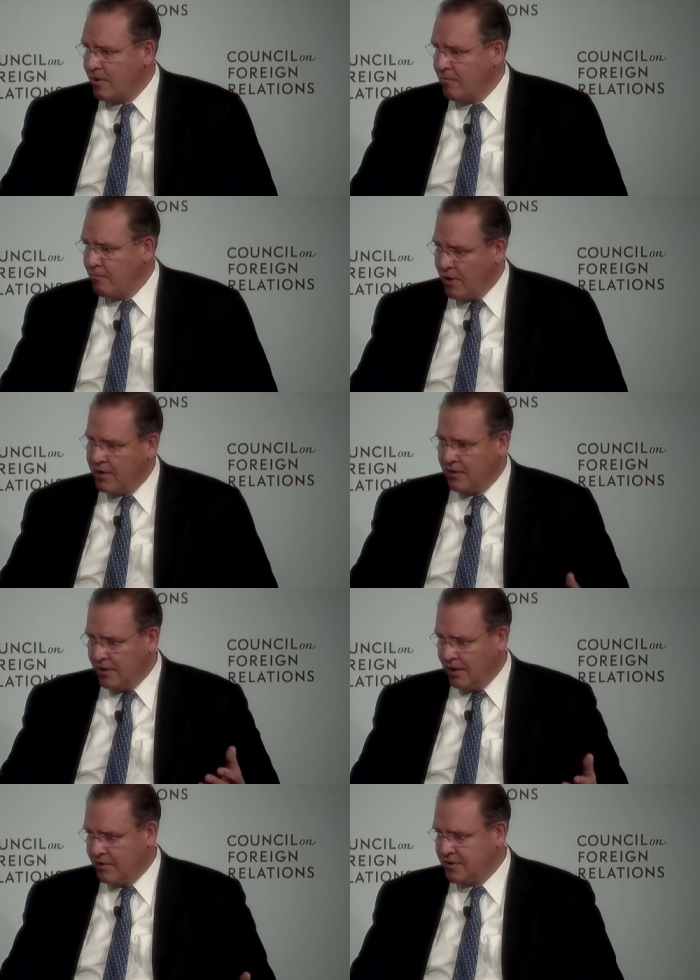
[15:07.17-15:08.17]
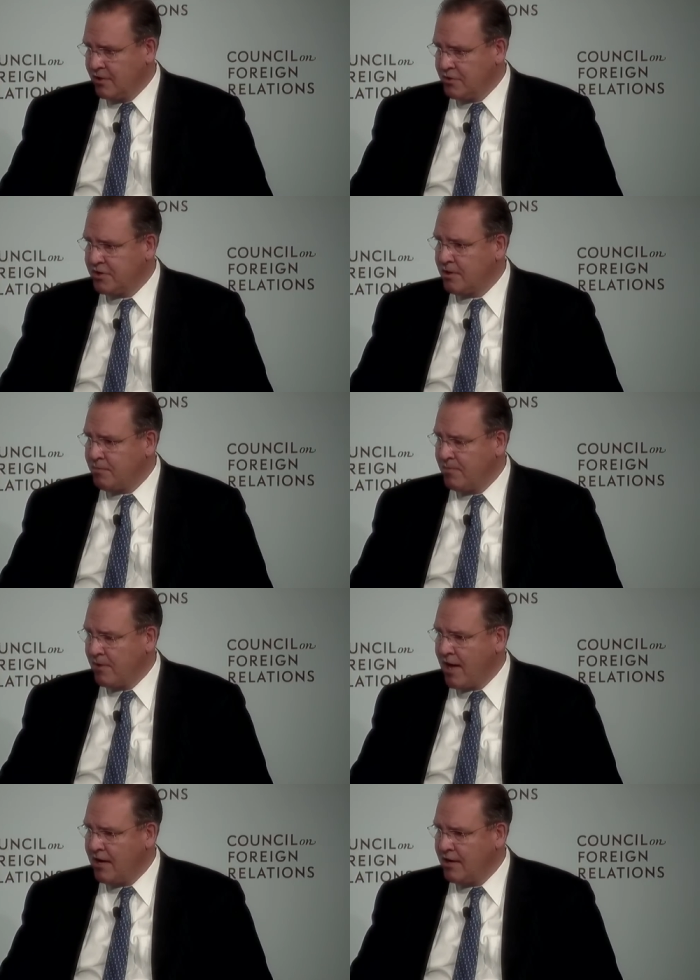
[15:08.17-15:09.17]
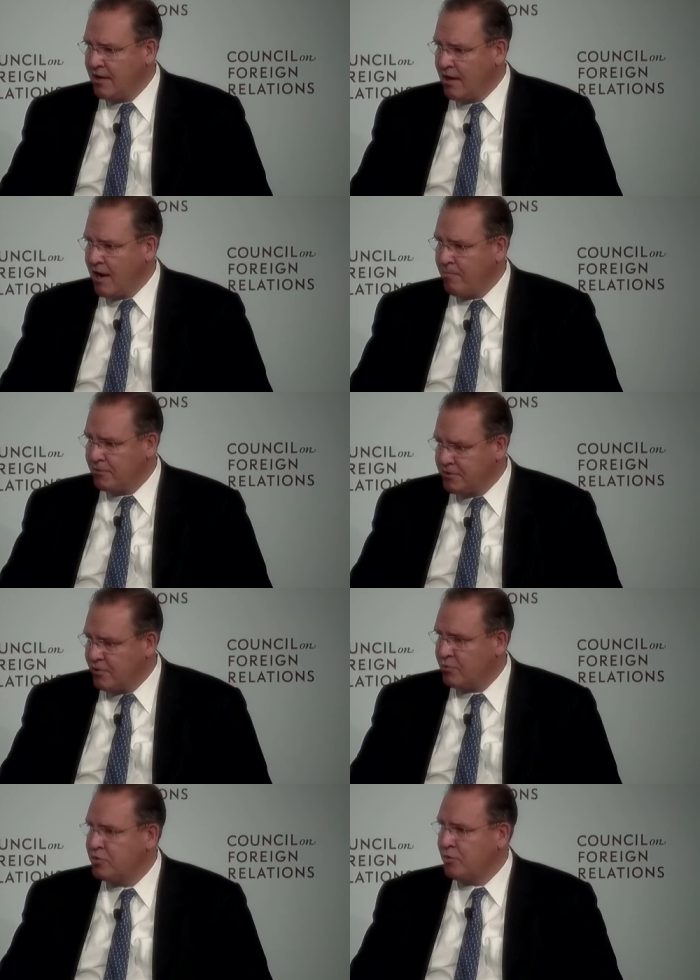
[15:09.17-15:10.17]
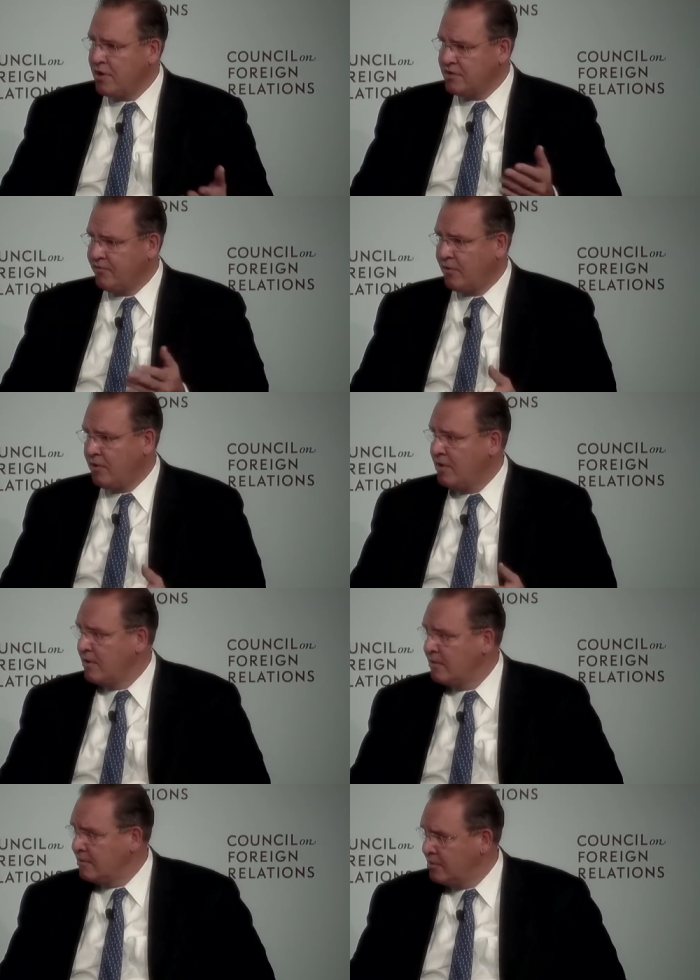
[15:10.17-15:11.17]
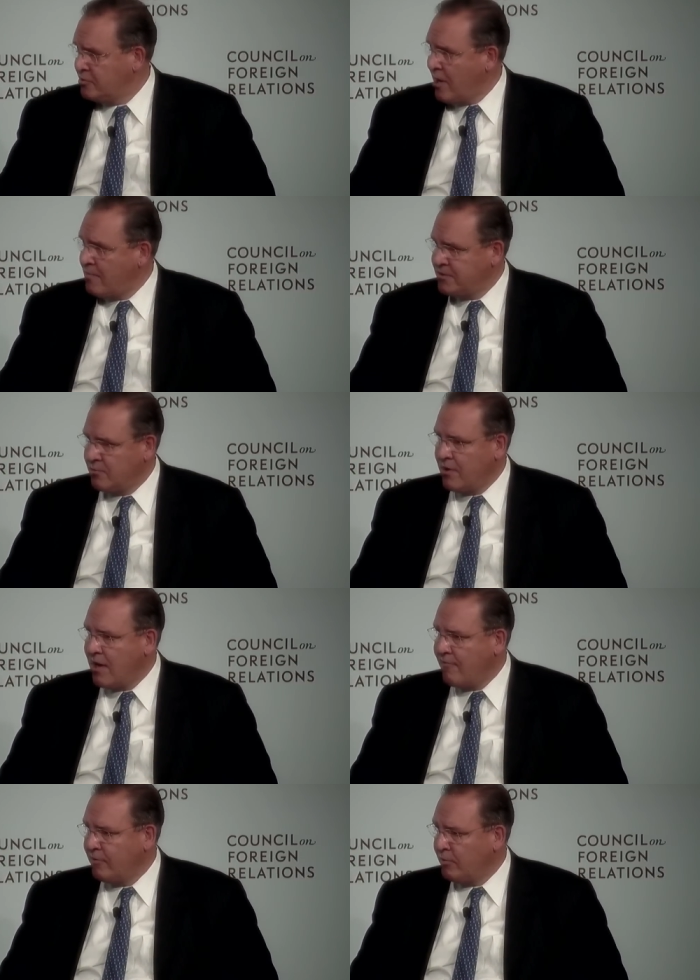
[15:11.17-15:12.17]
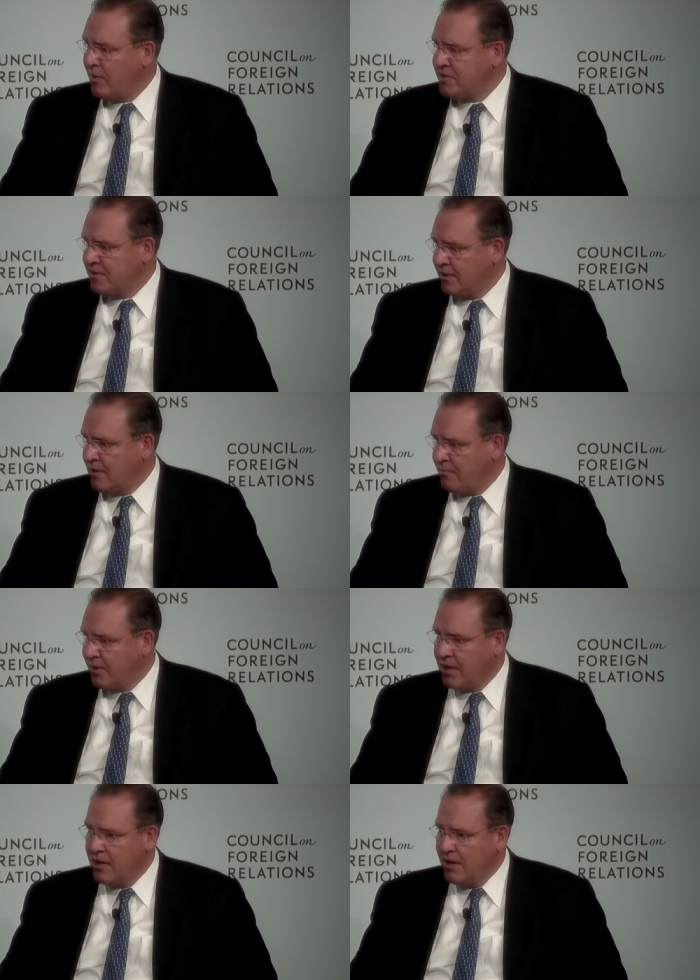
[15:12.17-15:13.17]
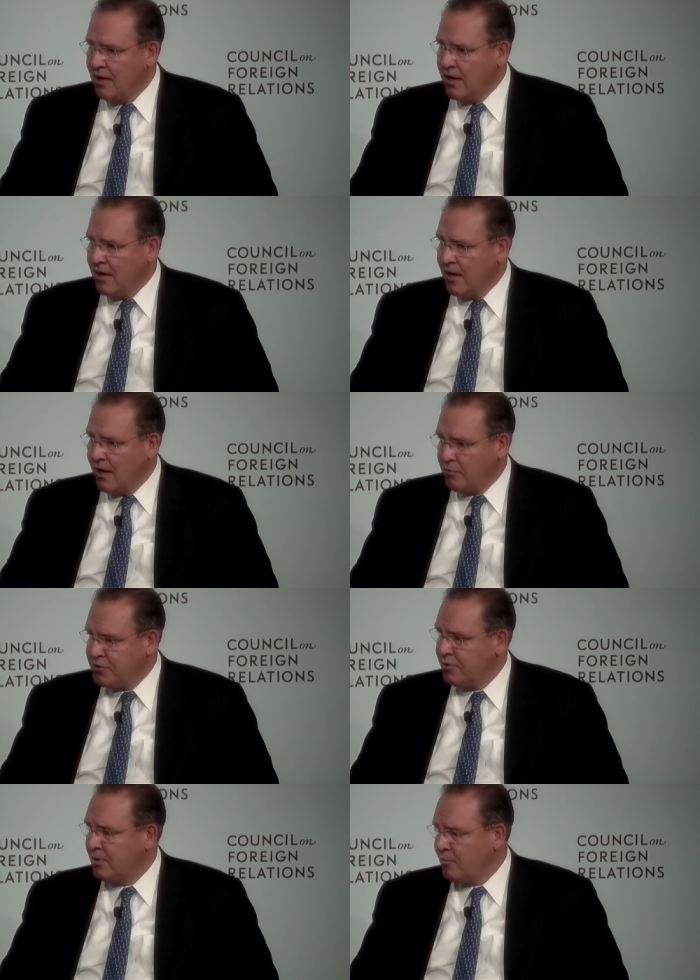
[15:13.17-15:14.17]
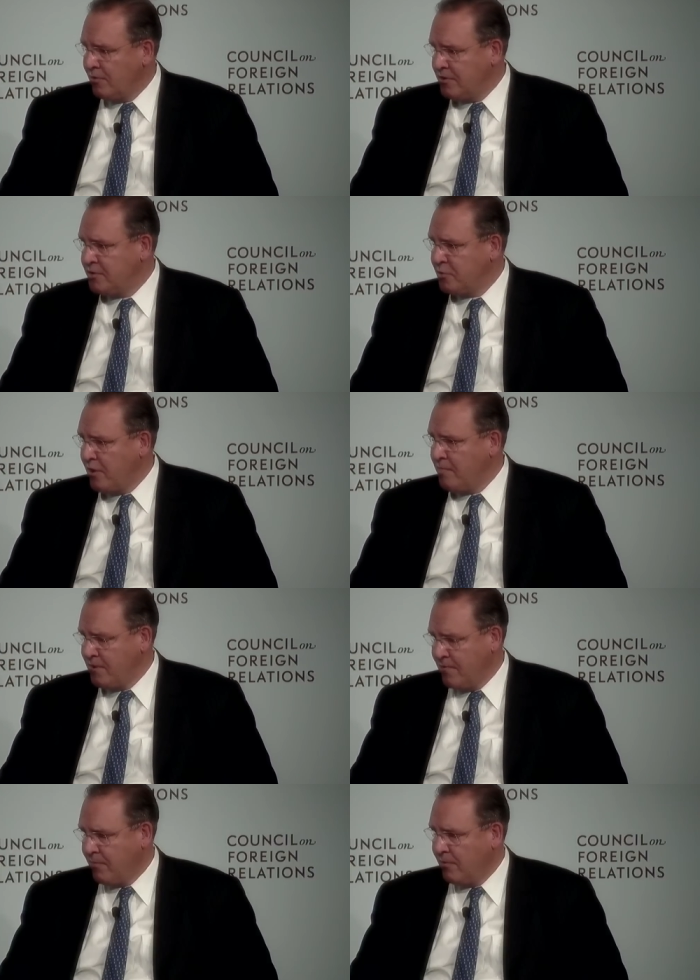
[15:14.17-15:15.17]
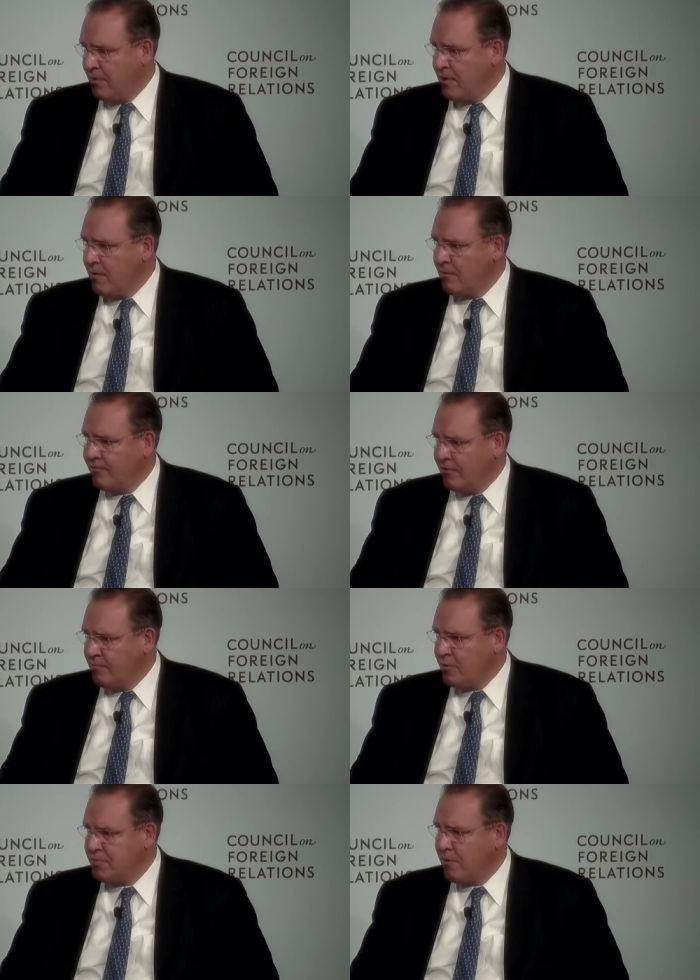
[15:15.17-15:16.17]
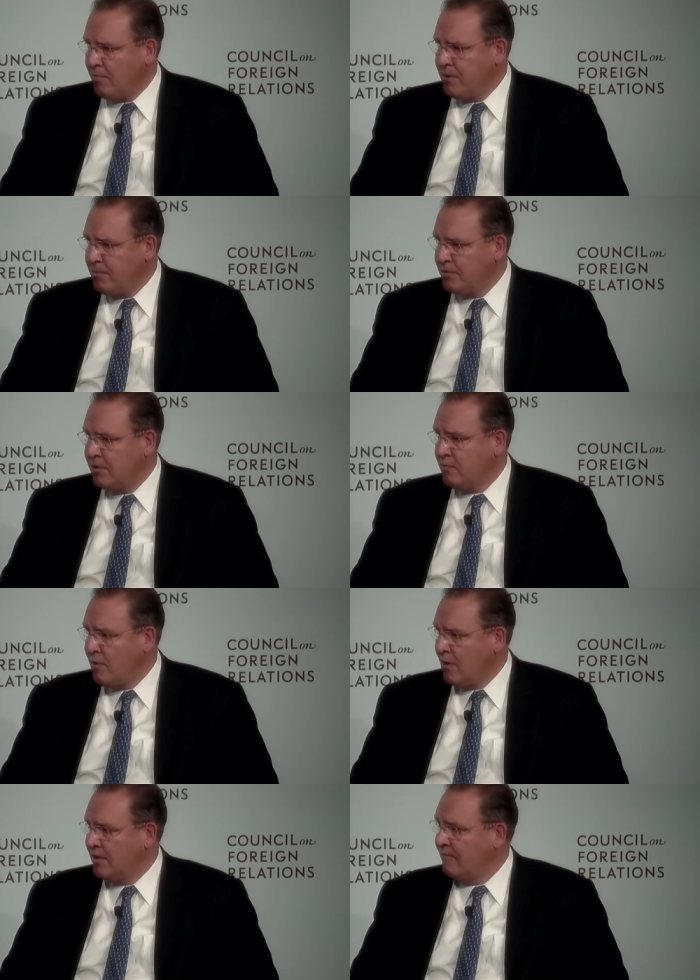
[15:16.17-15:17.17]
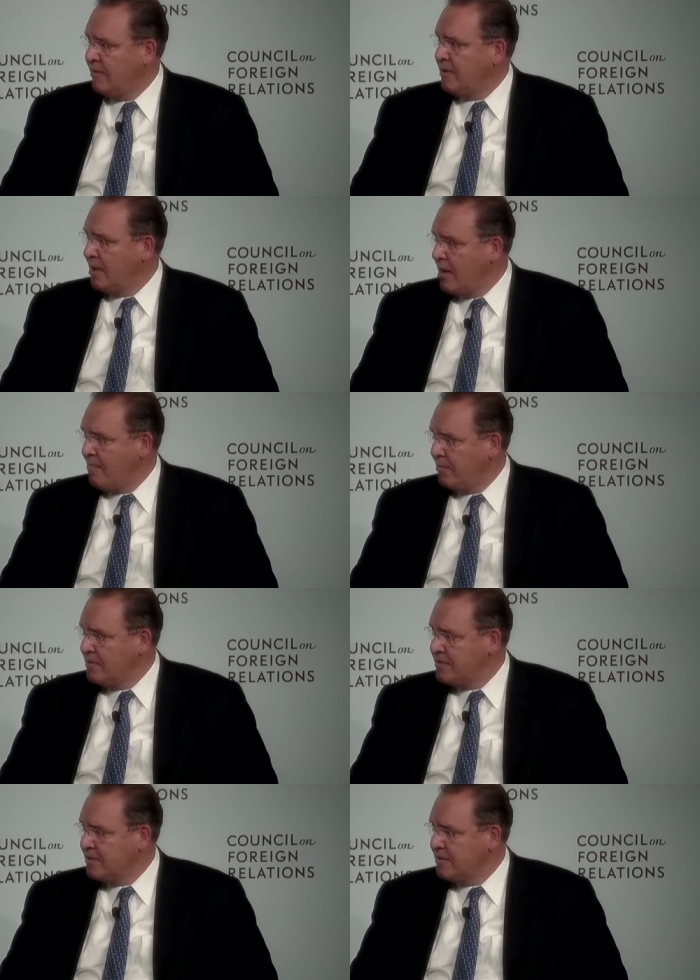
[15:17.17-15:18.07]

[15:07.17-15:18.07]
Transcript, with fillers: But the skills that the people had in Indianapolis don't transfer to the jobs that we have in the rest of the company. Uh, we're certainly willing to train people, but for the most part, people didn't want to leave Indianapolis.